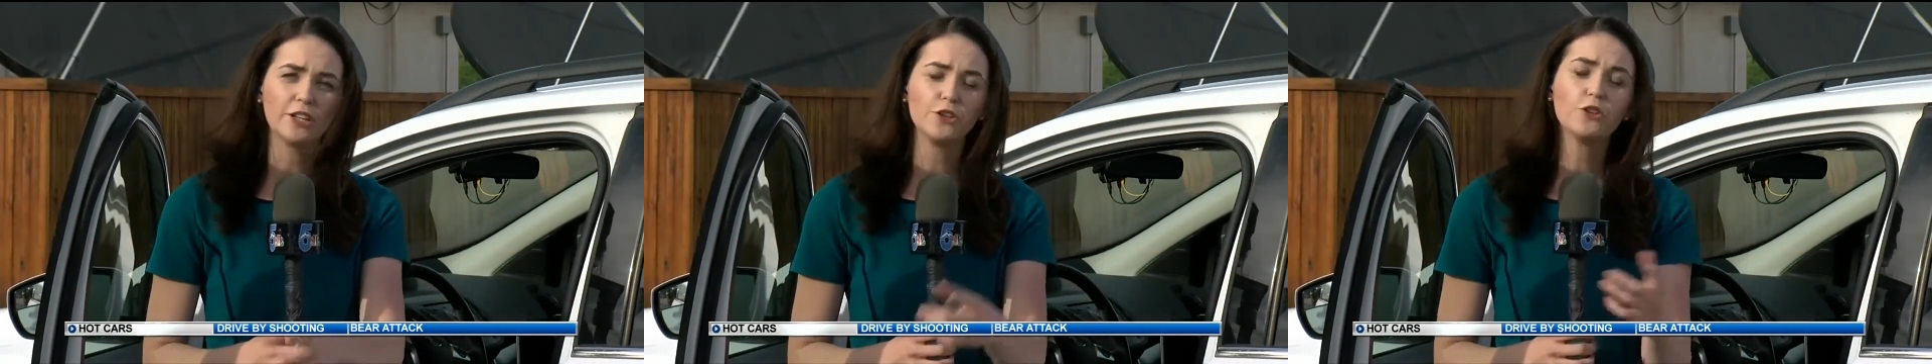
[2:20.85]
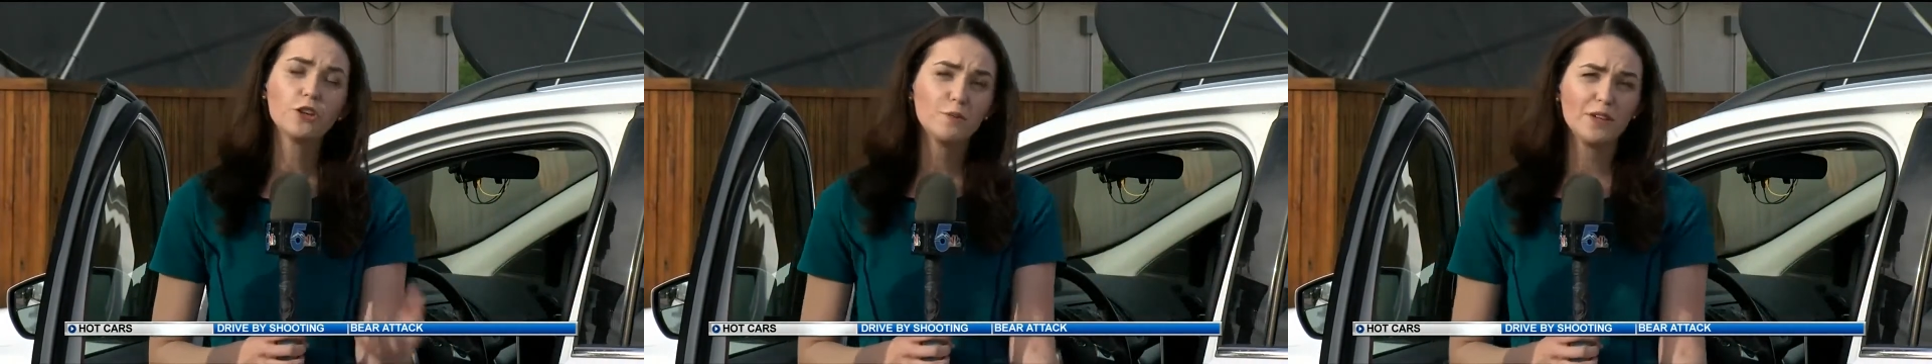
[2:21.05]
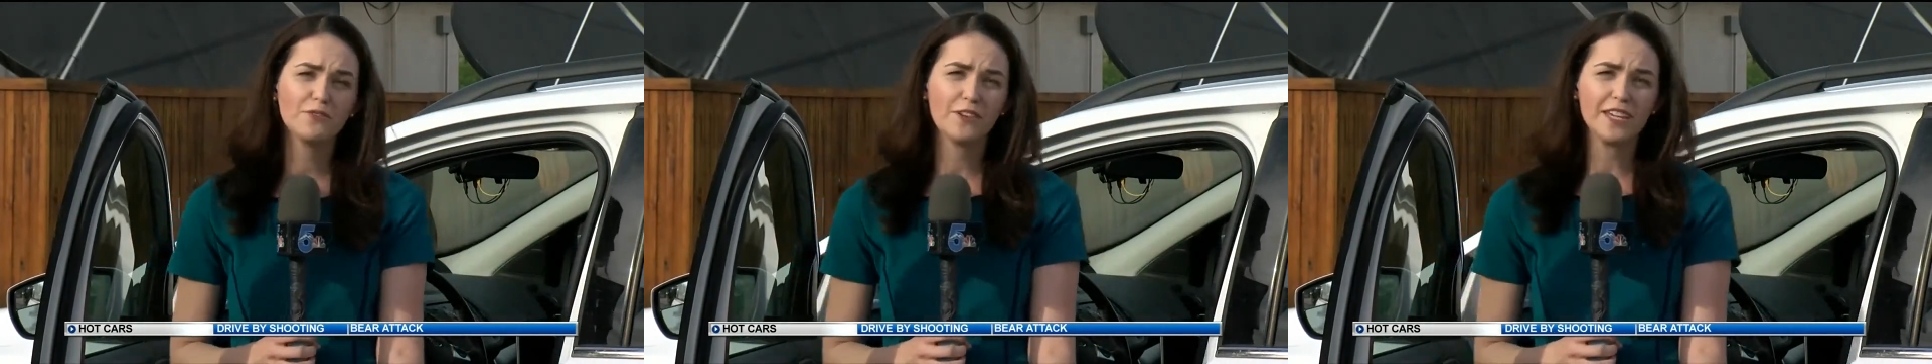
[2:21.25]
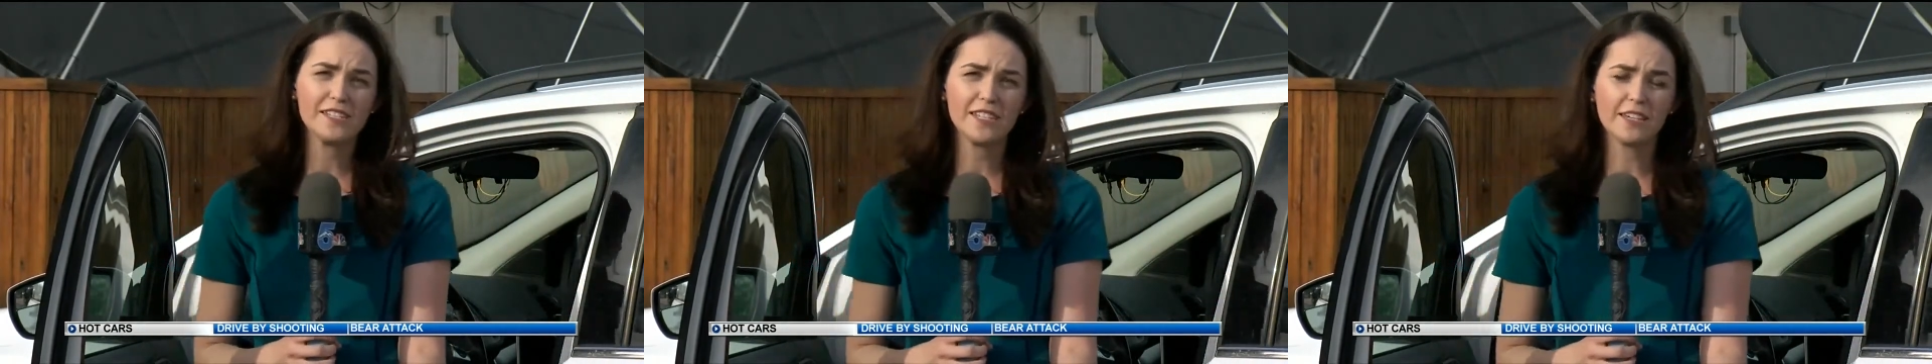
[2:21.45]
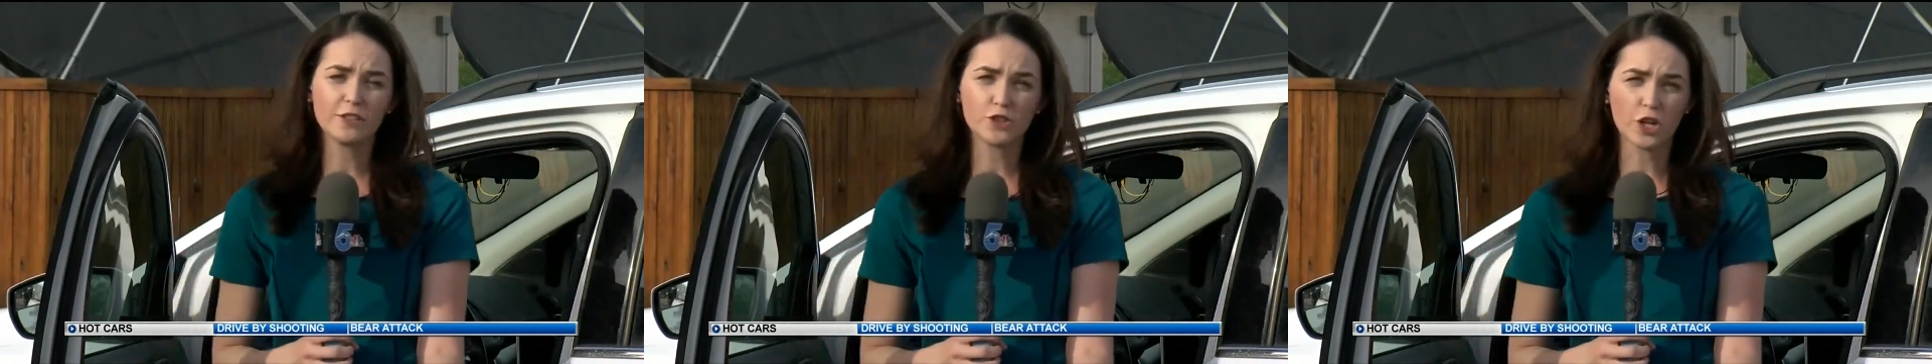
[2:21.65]
you could be
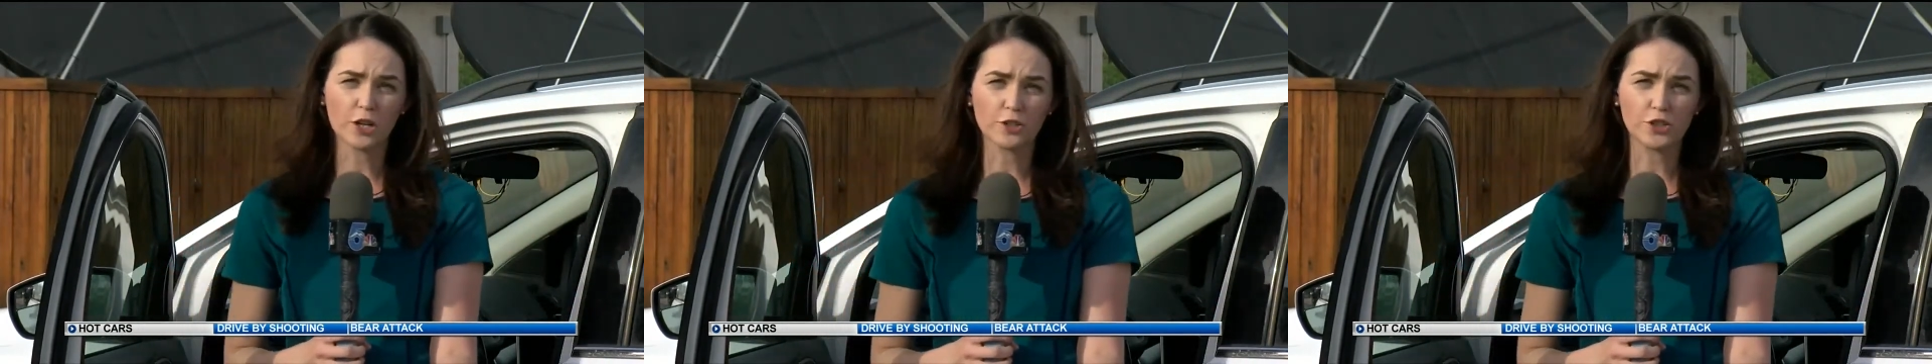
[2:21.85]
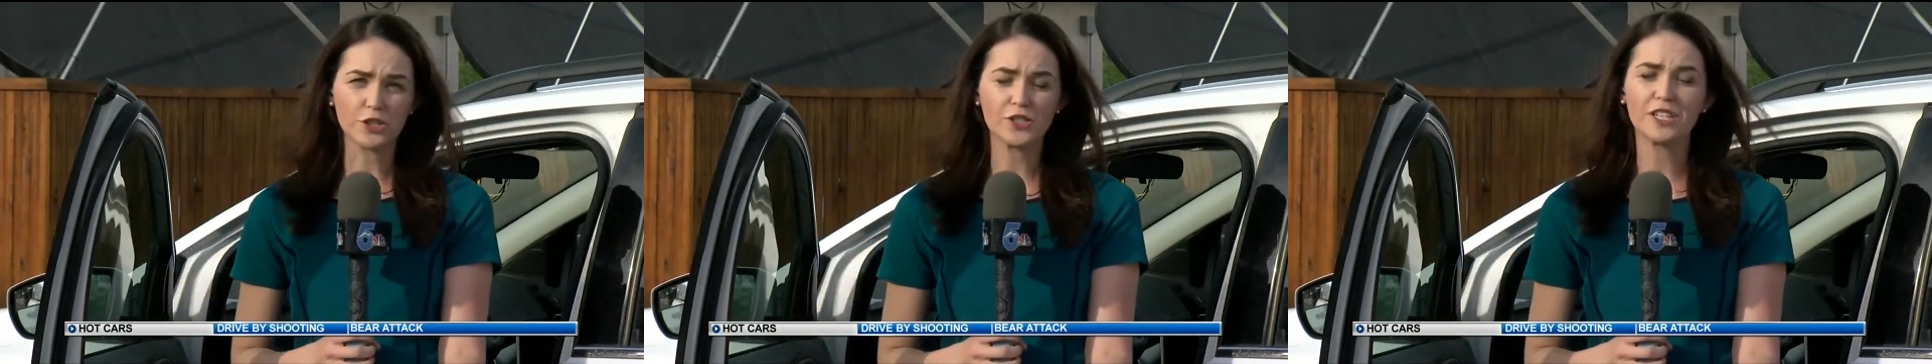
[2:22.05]
facing charges